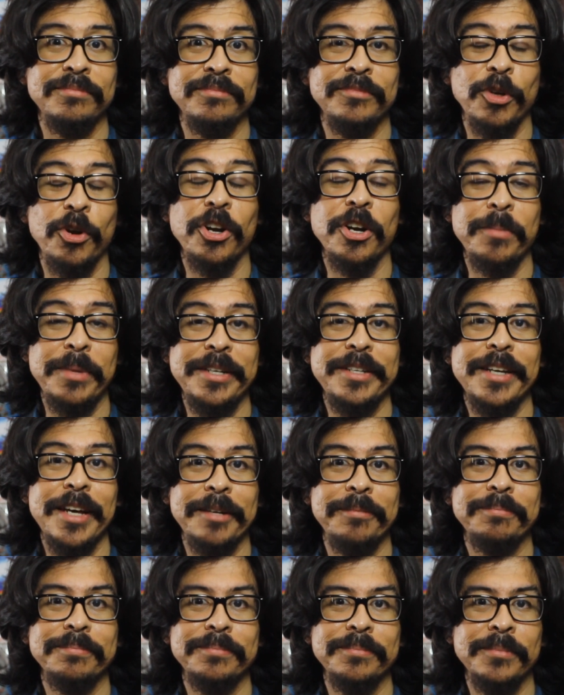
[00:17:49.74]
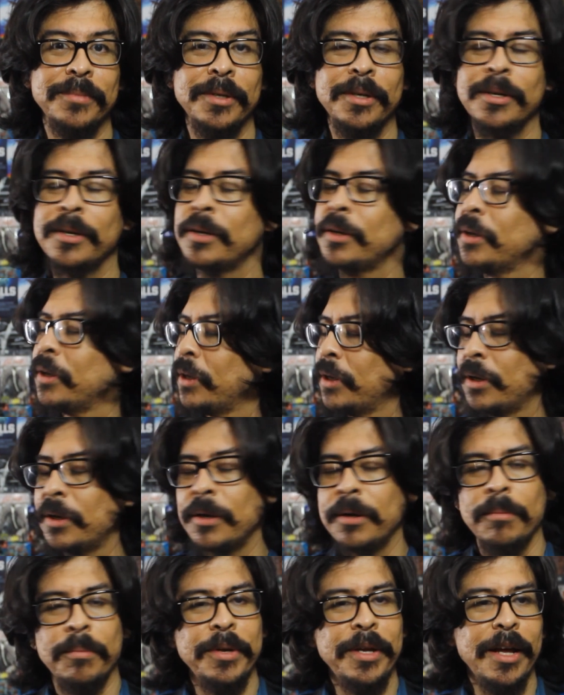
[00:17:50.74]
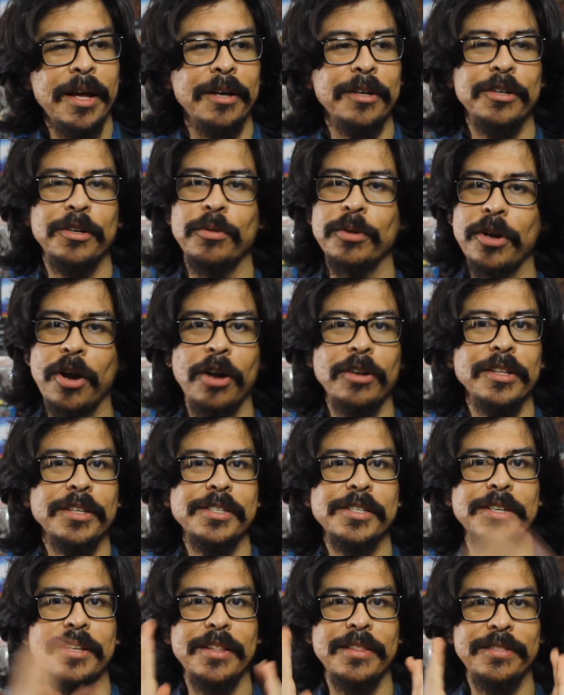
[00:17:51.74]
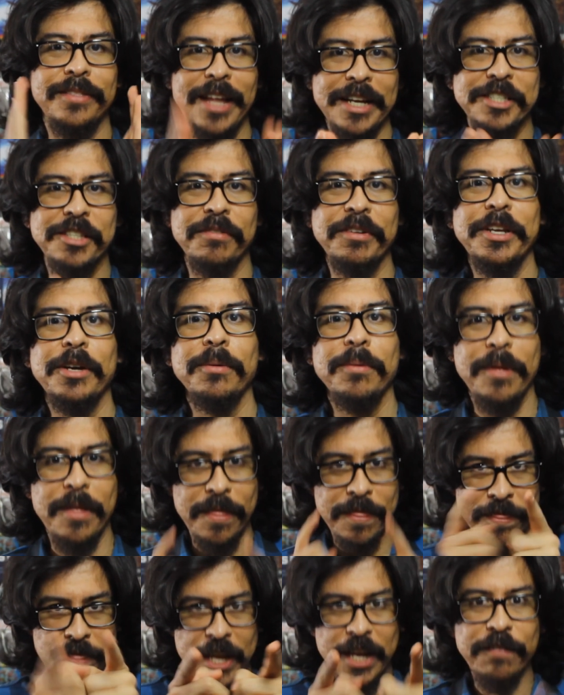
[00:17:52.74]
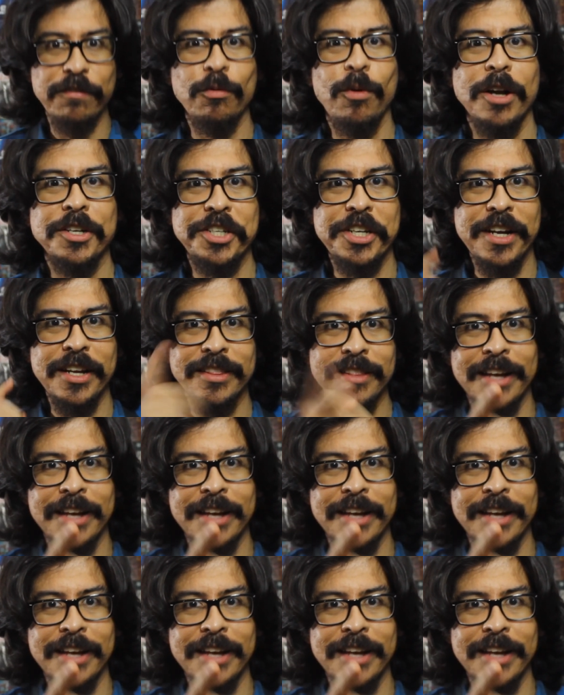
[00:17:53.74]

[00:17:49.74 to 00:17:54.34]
They're going to be dead. But yeah, regardless, that's the video. Thank you for watching.